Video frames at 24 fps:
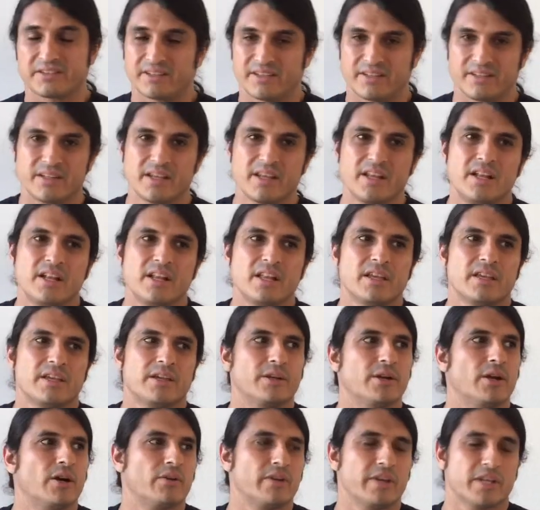And
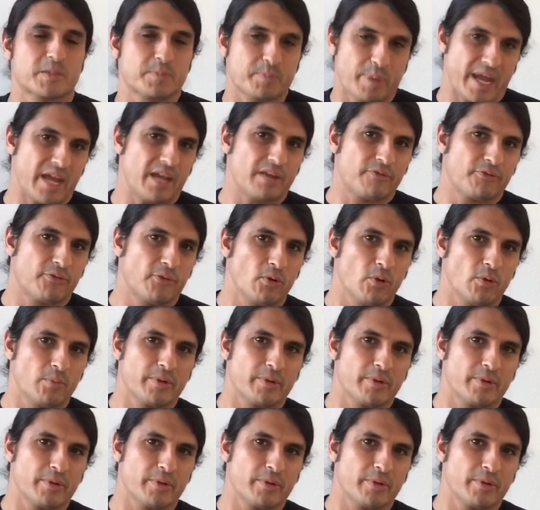it's painful,